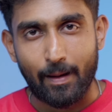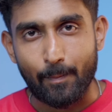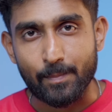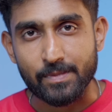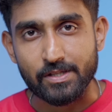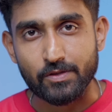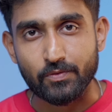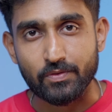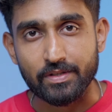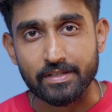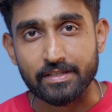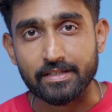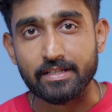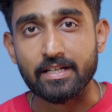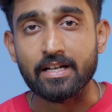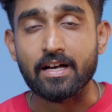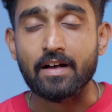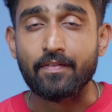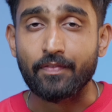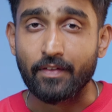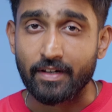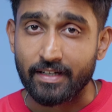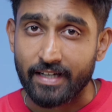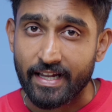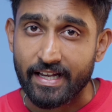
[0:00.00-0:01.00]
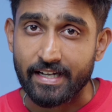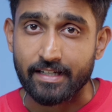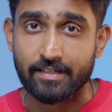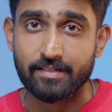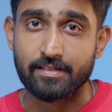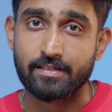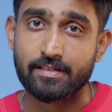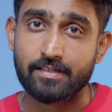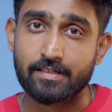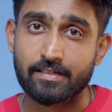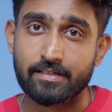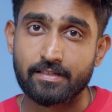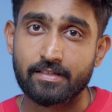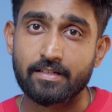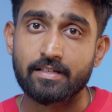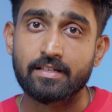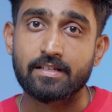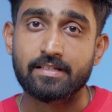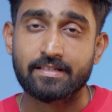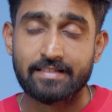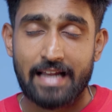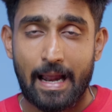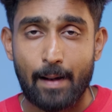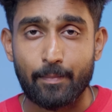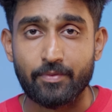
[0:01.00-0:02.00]
comes with the latest
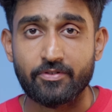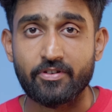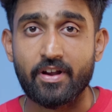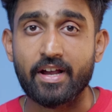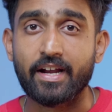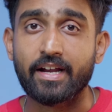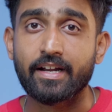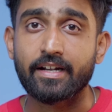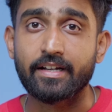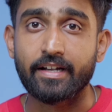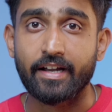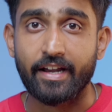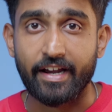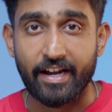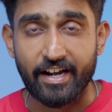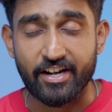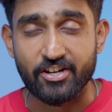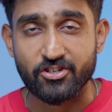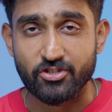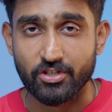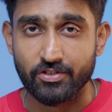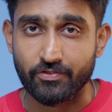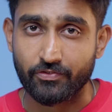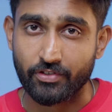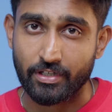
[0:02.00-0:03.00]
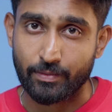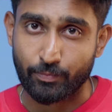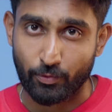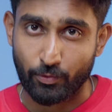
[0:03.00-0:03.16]
Snapdragon 8 Gen 3